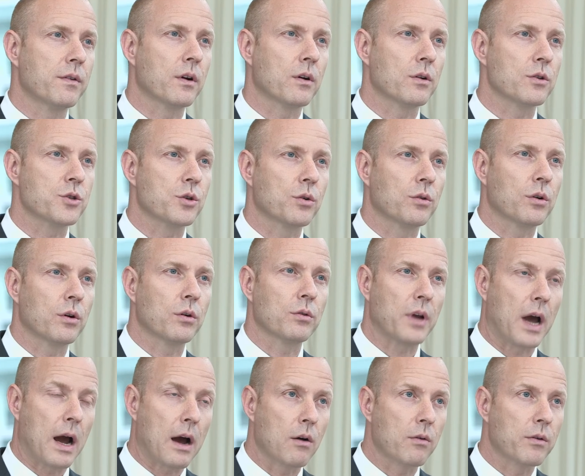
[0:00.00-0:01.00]
also go
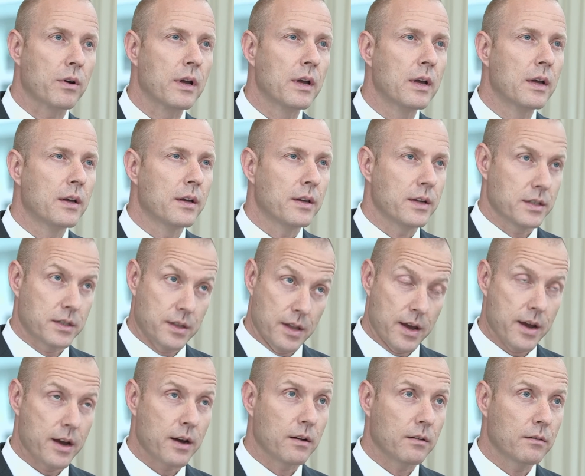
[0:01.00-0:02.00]
down is
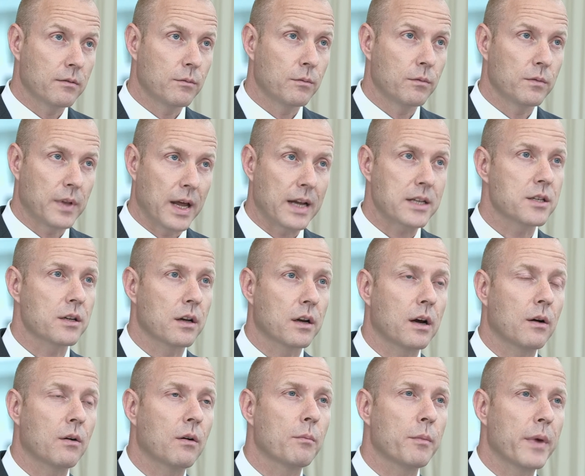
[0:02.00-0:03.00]
there. That's not
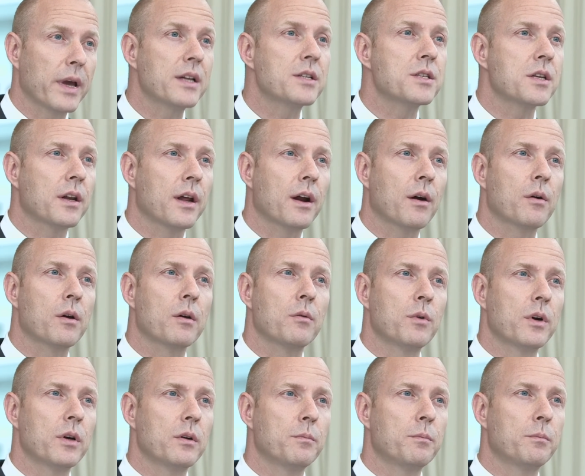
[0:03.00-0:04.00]
our main scenario.
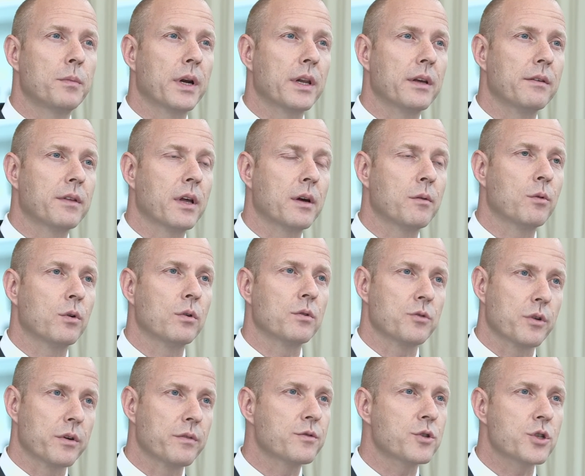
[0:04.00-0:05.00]
We believe they will
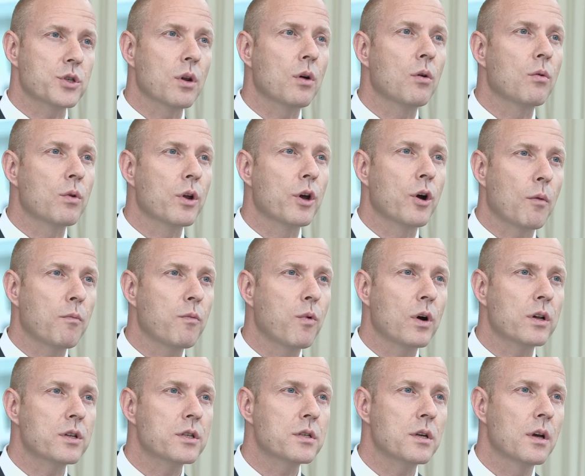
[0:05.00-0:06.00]
drift slowly
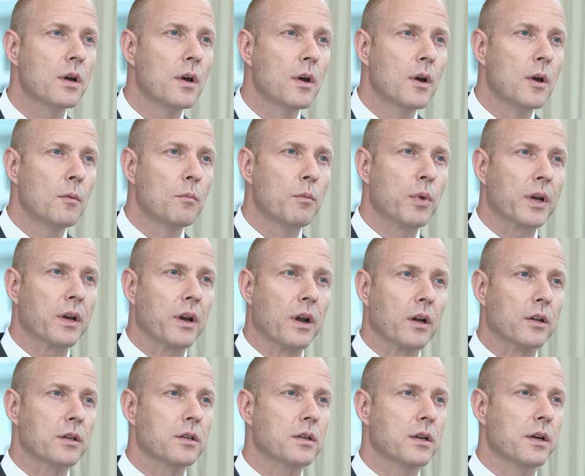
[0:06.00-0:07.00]
upwards, but
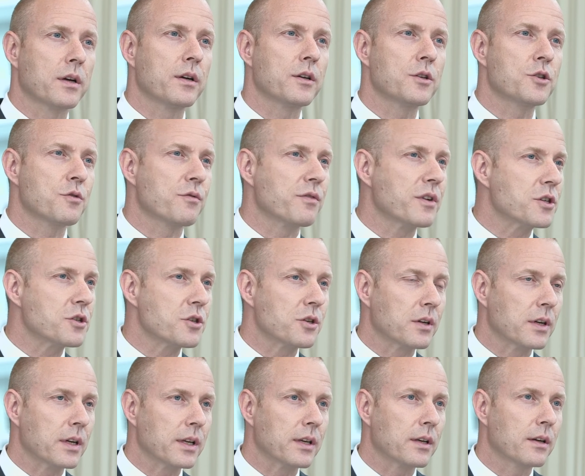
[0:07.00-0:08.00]
not
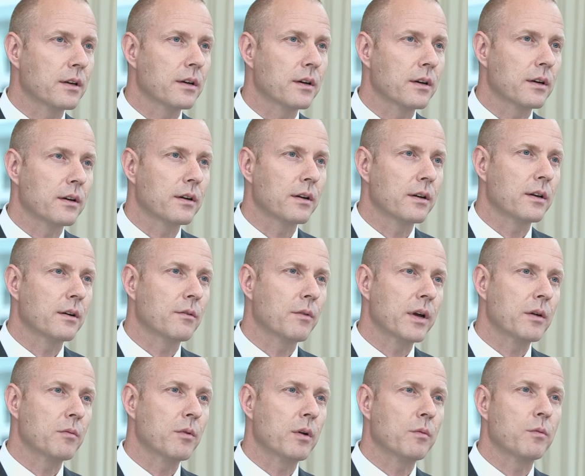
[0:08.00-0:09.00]
sufficiently in a
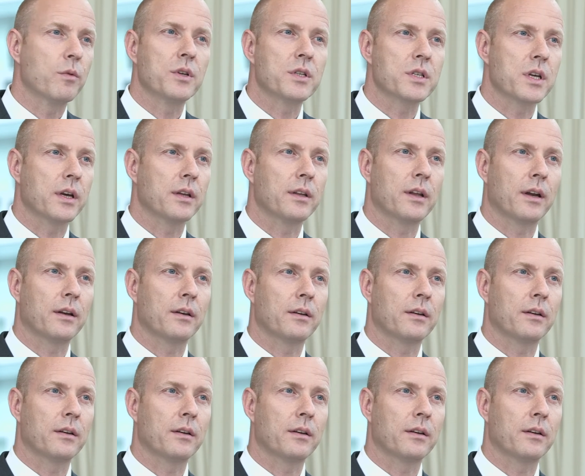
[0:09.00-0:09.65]
way where we say that